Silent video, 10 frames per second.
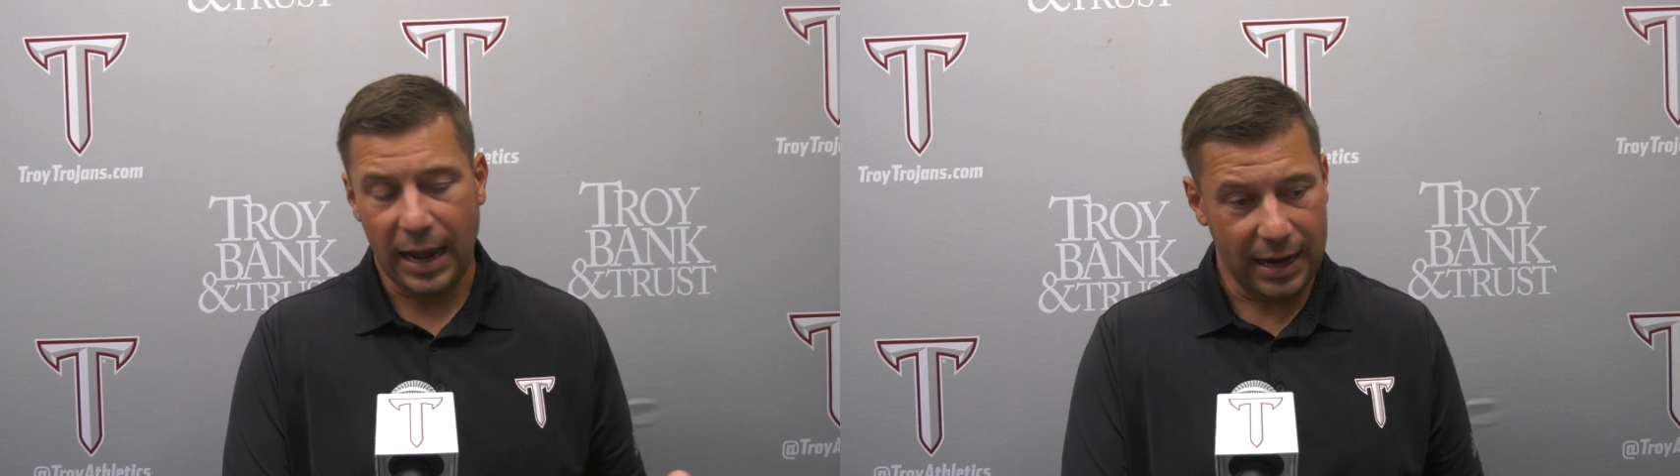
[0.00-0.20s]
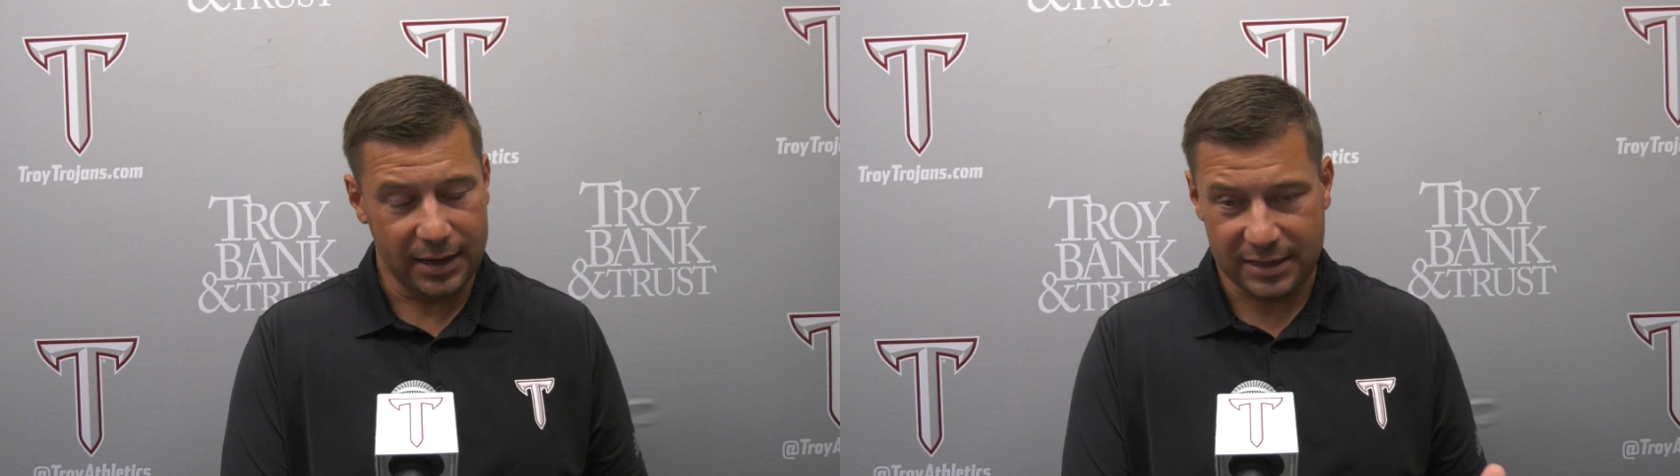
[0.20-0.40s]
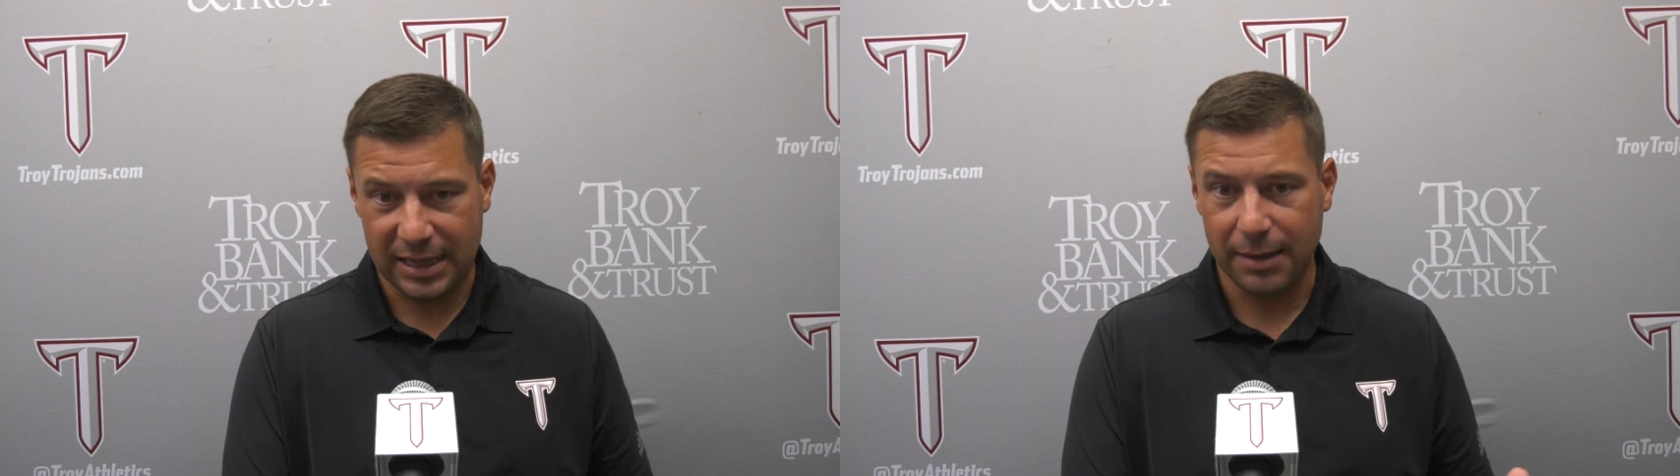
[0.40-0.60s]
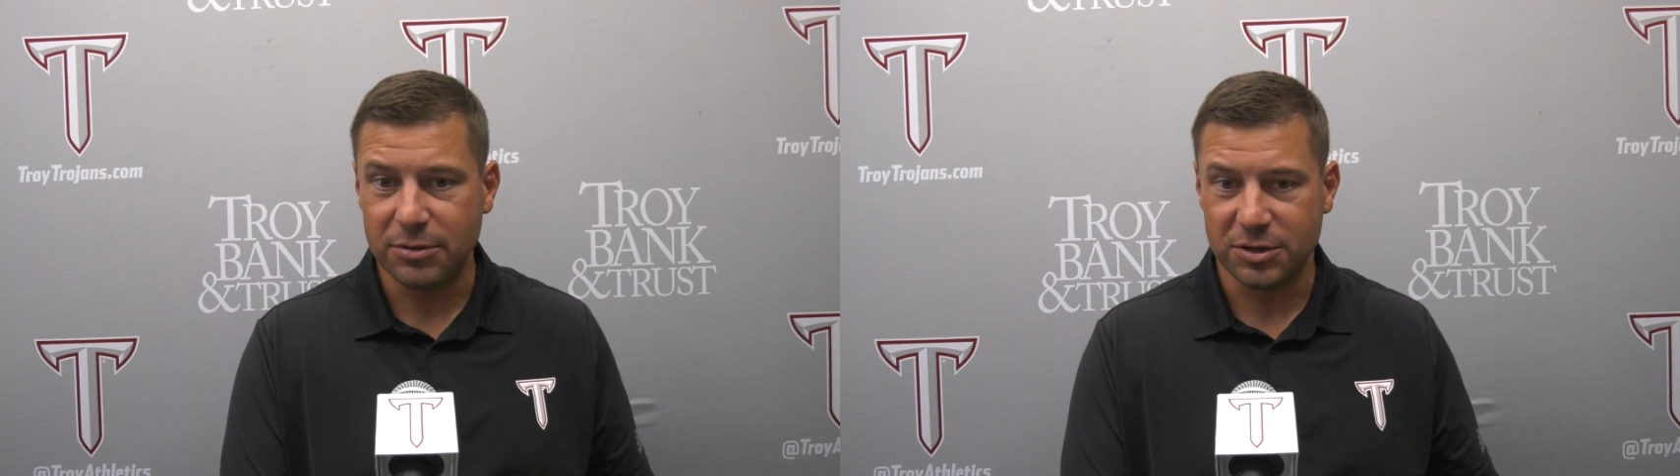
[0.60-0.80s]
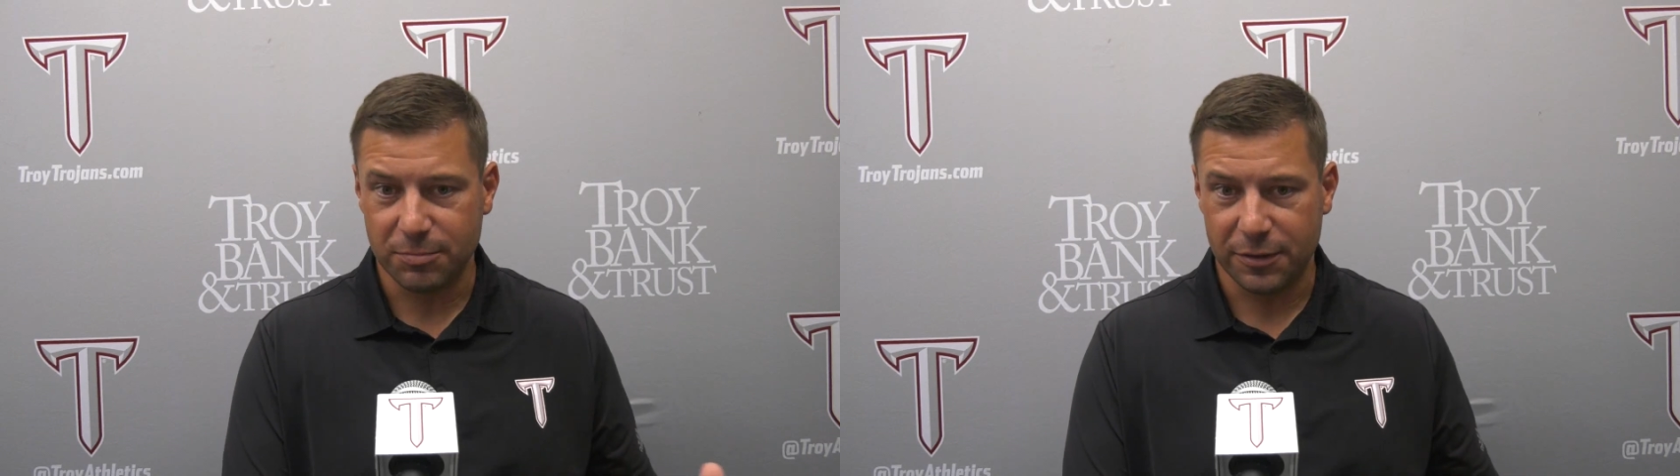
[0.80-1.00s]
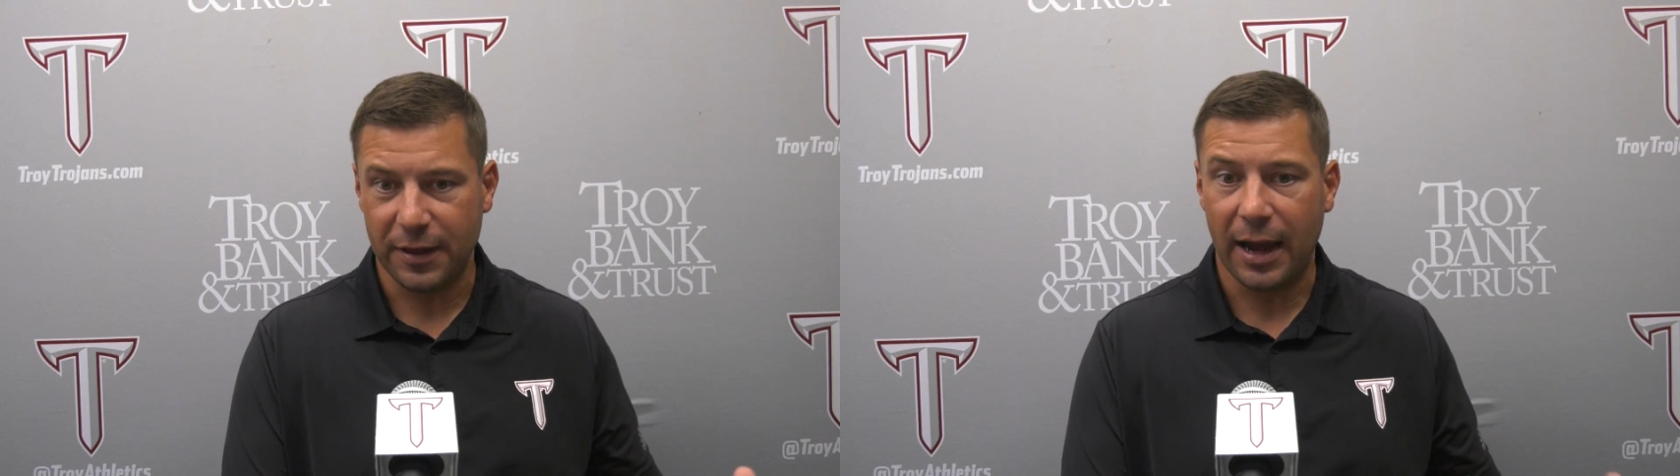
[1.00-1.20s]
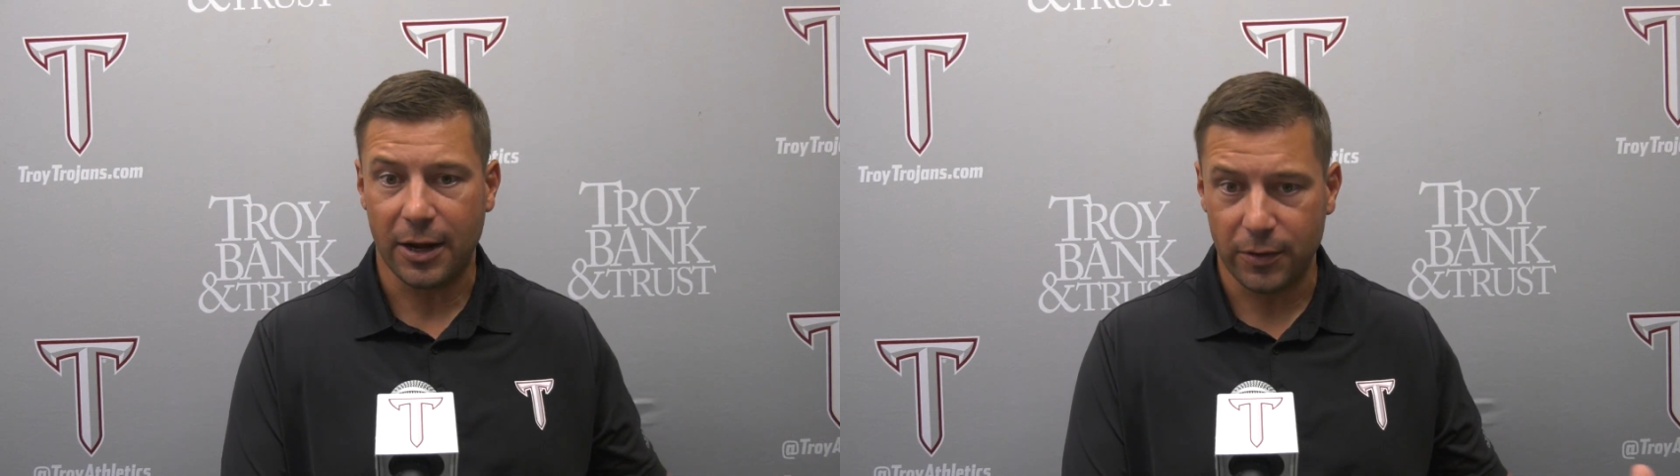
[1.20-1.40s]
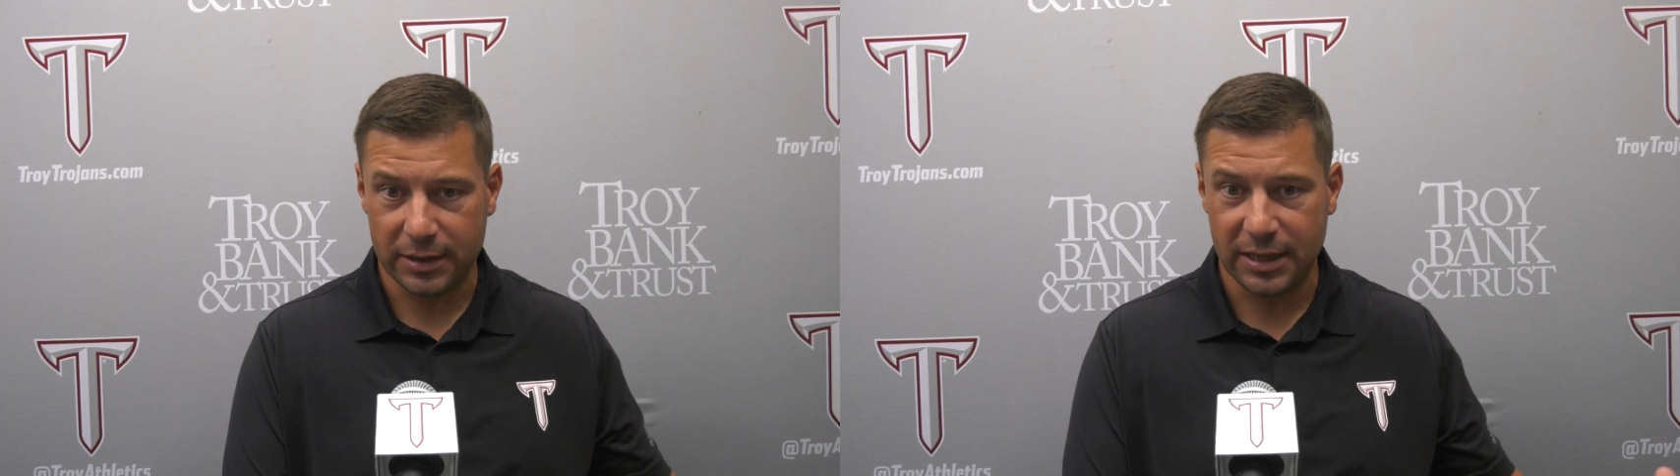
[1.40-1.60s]
and they keep just
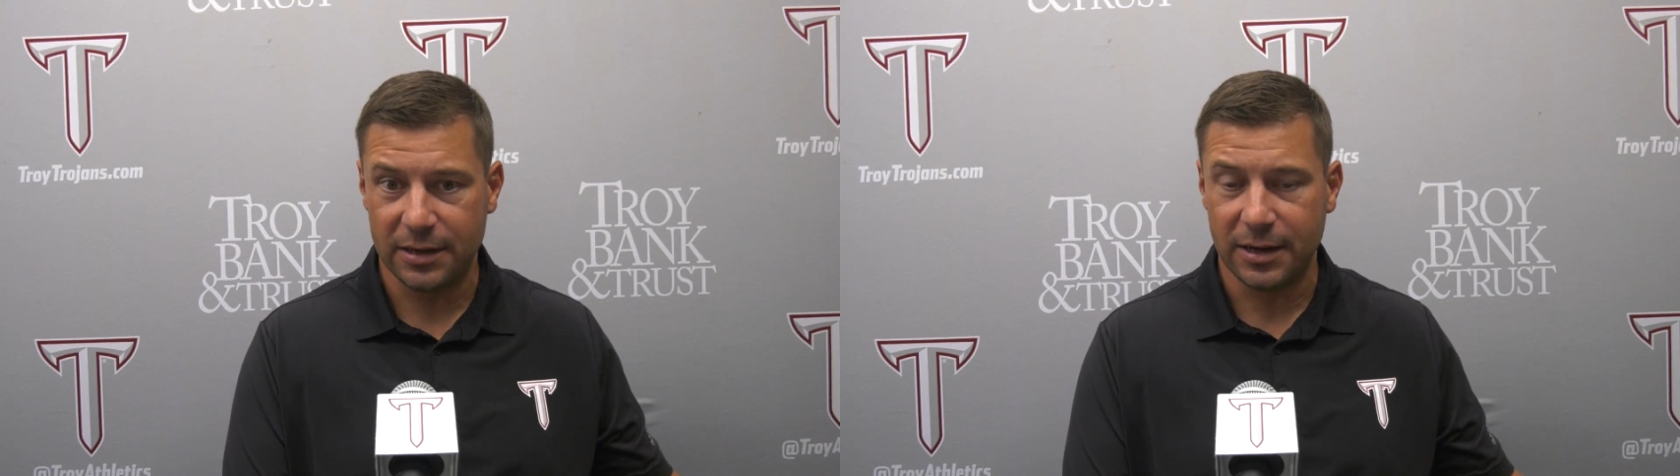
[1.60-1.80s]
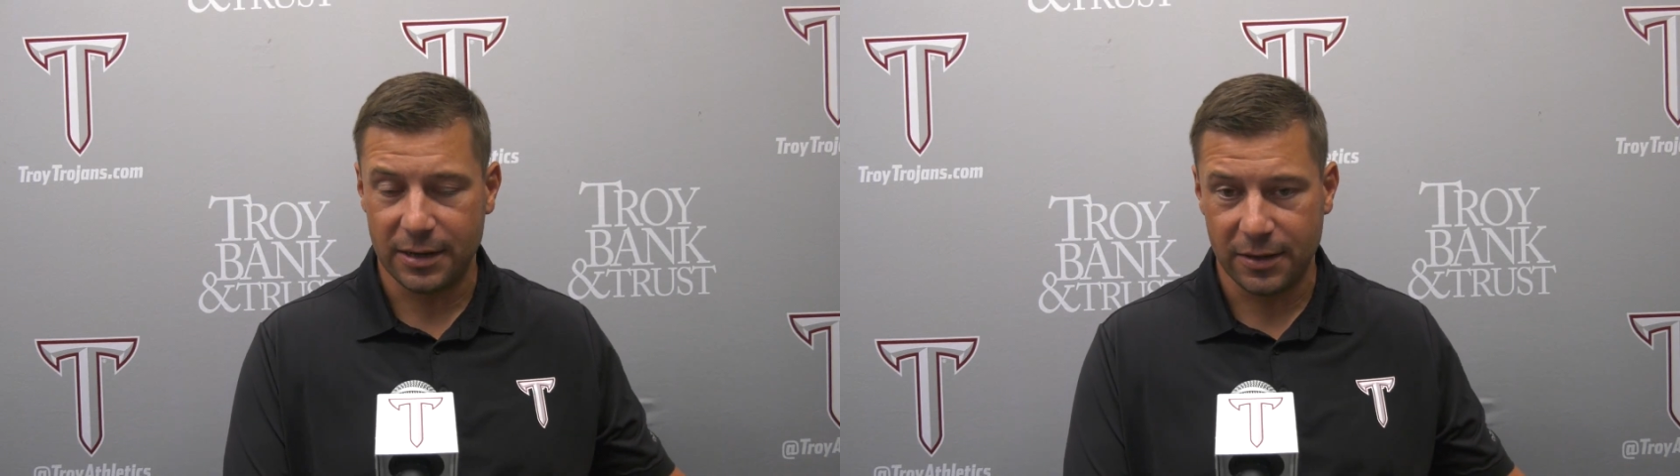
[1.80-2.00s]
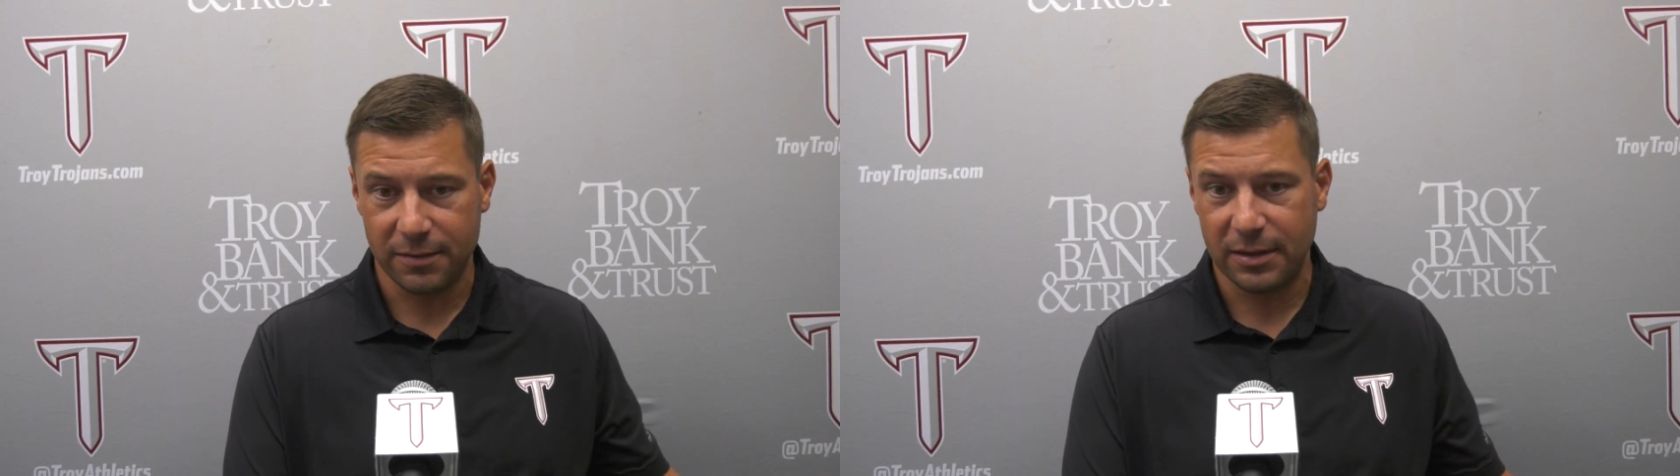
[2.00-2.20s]
methodically getting into the